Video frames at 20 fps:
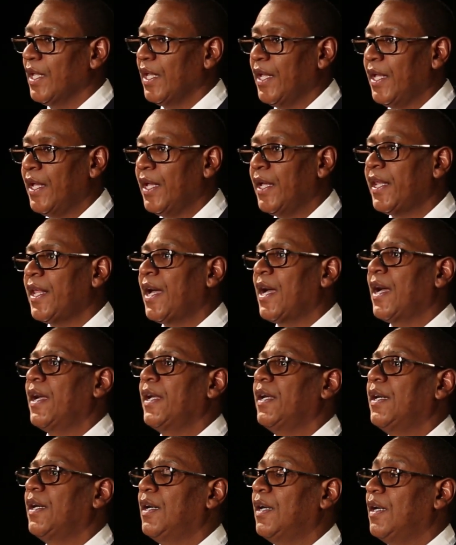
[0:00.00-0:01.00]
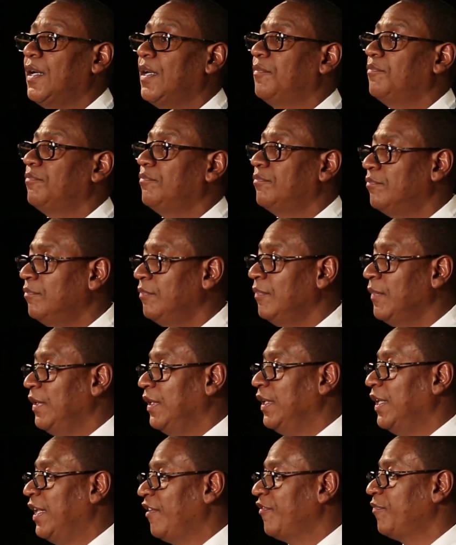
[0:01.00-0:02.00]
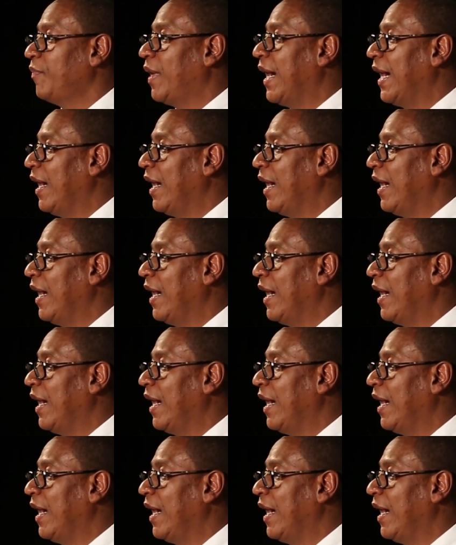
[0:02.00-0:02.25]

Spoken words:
and I left my